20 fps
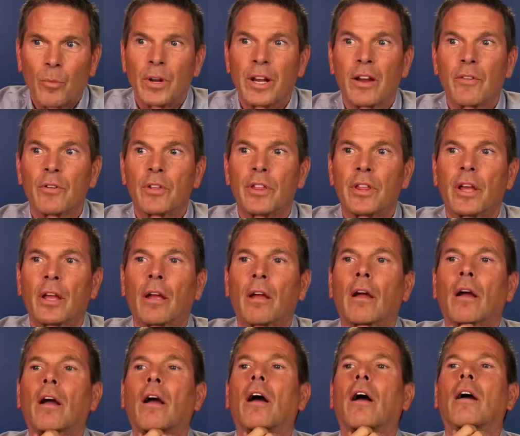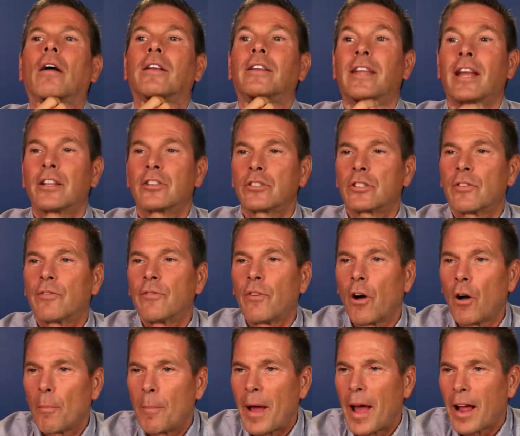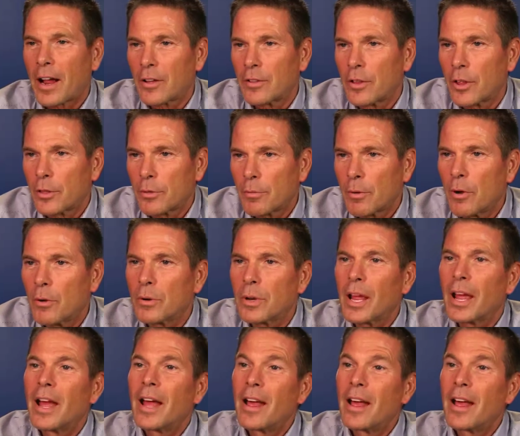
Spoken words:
when everything tends to fall back in the throat,